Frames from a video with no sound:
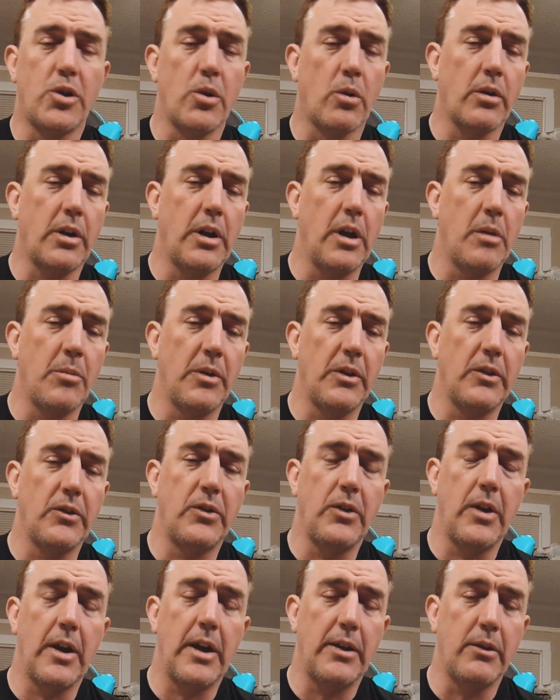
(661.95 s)

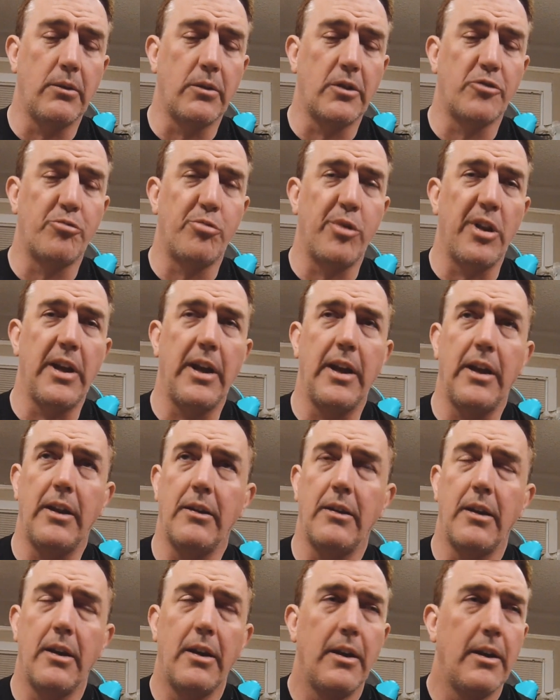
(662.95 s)
shortcomings you had to
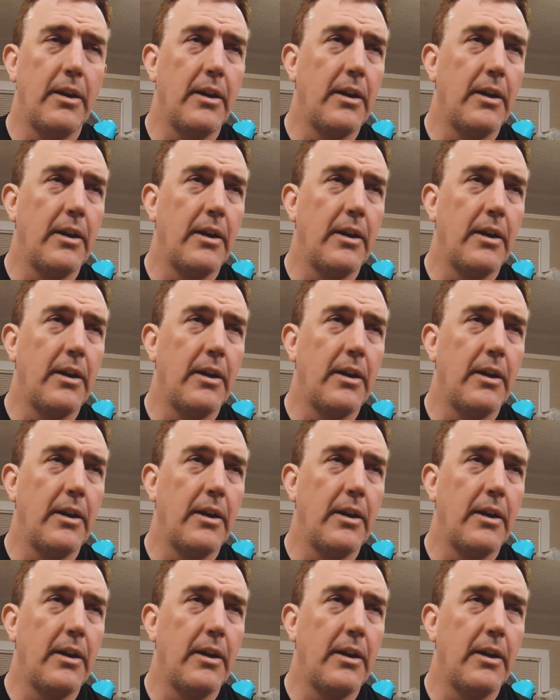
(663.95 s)
explain.